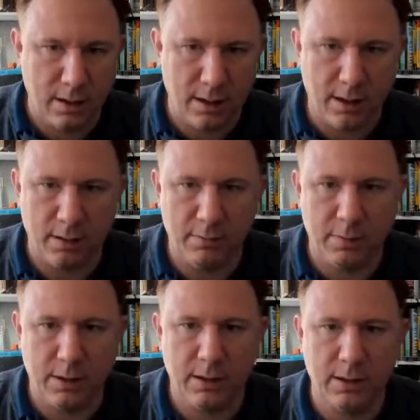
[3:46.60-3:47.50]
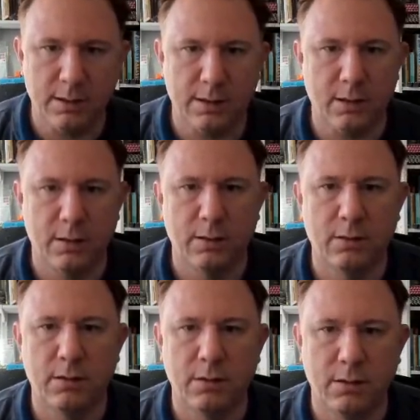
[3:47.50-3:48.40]
And here's
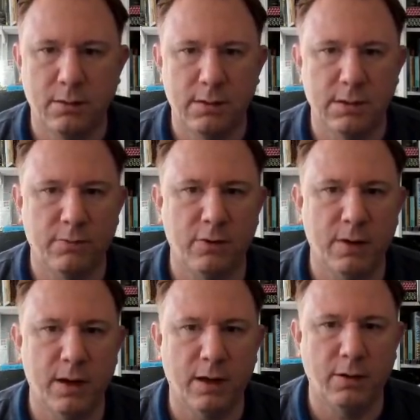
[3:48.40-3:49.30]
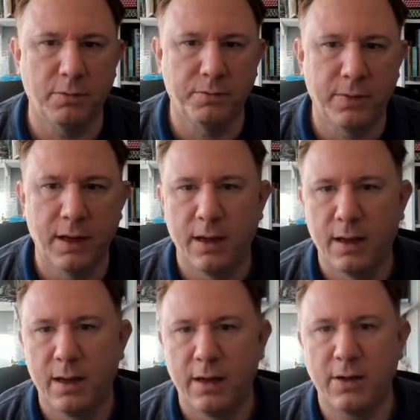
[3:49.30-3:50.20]
the room here. Oh,
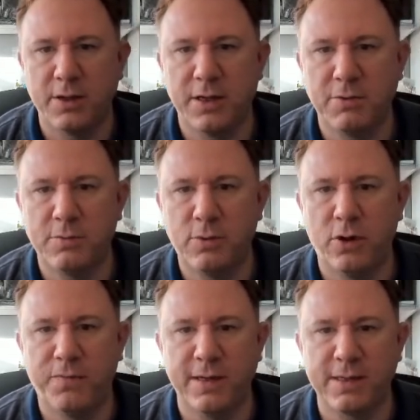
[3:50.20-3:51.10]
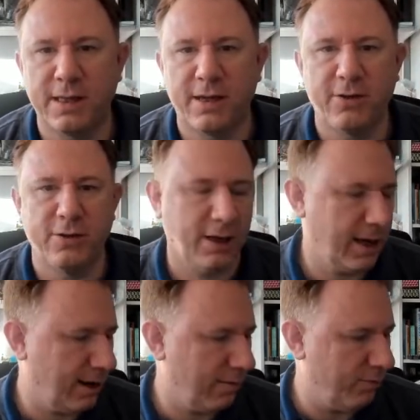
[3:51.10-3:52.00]
and see, what's more obvious, I think, on the
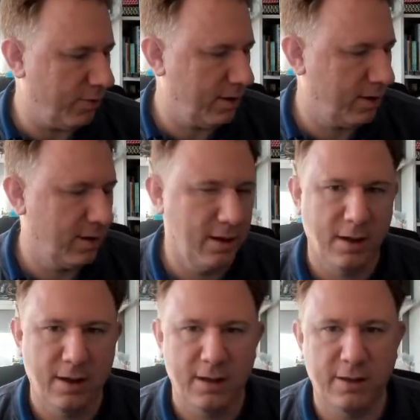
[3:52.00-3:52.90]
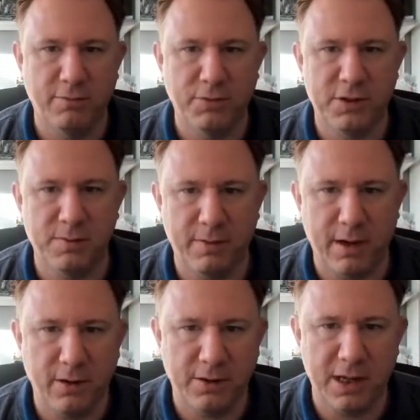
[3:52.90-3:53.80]
camera than was to me when I
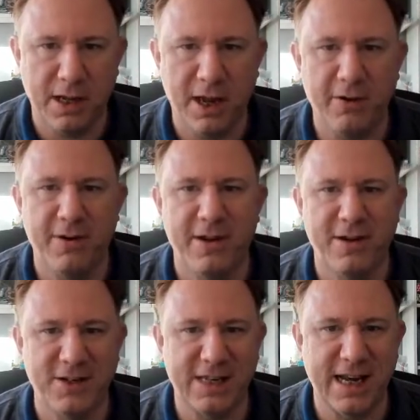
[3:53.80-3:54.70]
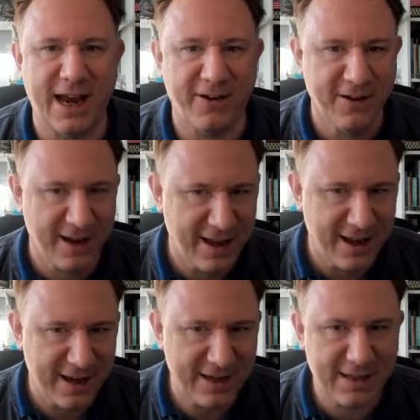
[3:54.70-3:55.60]
looked at it just now,
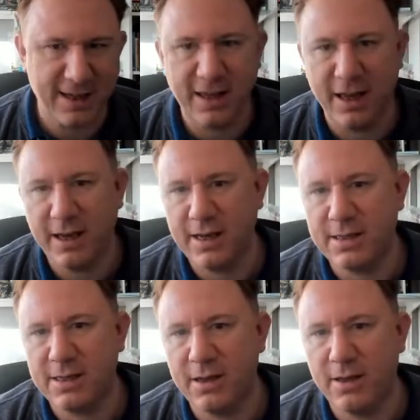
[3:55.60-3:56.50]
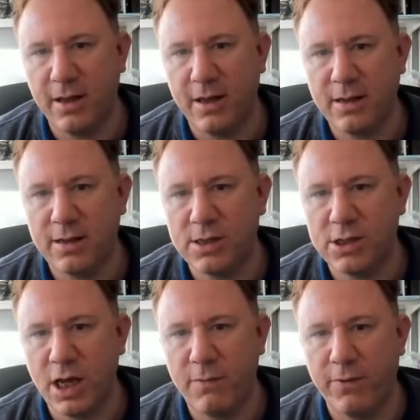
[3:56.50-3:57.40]
is that there is a
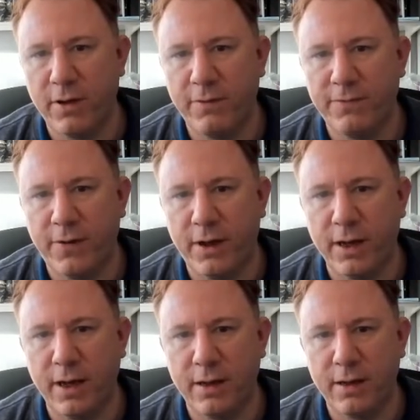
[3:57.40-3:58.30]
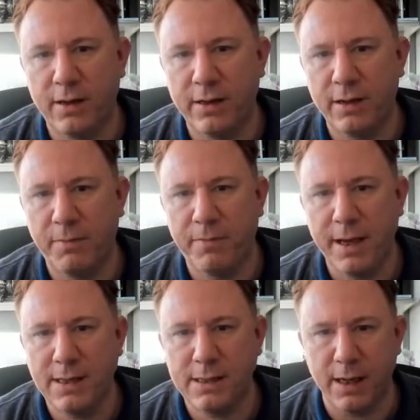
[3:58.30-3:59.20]
shape for a fire and the
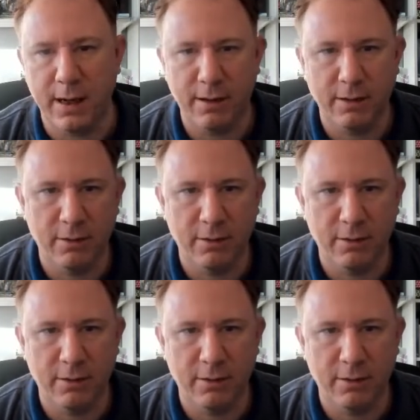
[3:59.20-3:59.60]
base here.